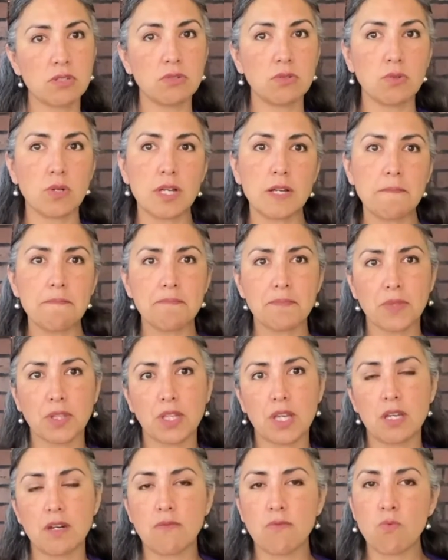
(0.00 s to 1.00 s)
to
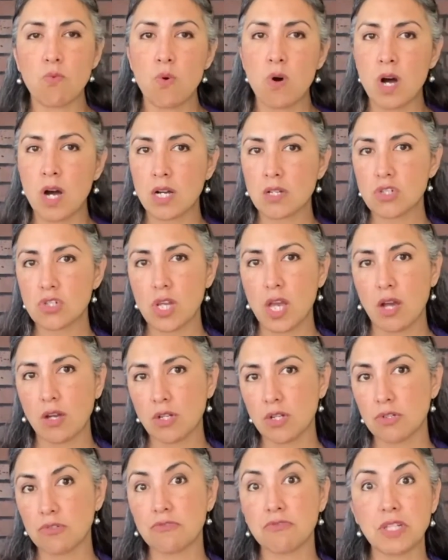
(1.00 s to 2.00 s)
kind of watch
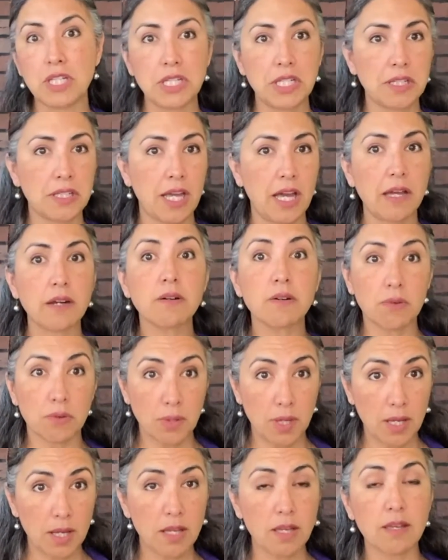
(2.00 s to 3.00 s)
how you're feeding that,
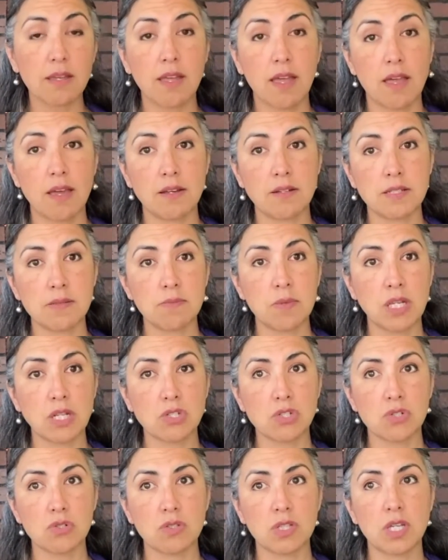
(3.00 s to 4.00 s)
okay? And
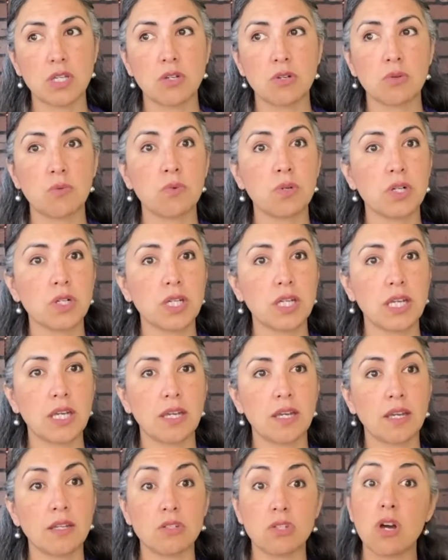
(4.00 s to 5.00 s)
make sure that you're
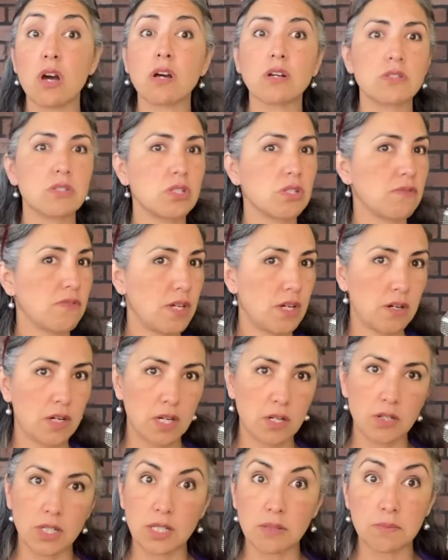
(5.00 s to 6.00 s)
working, and talk to your
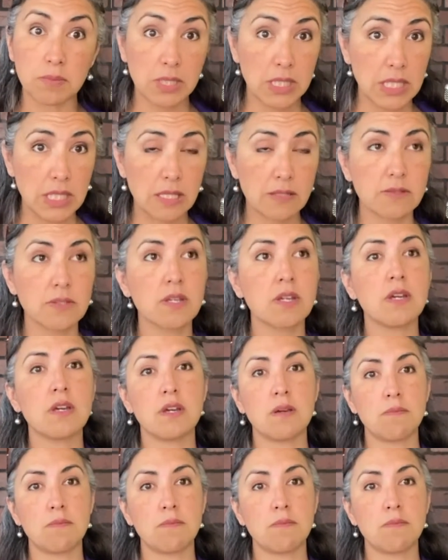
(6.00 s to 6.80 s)
veterinarian, please,